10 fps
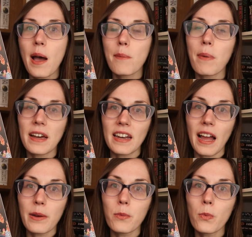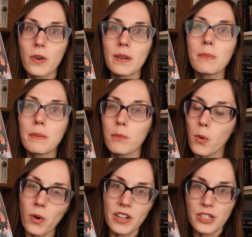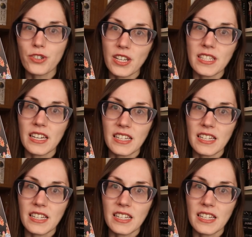but I would be more interested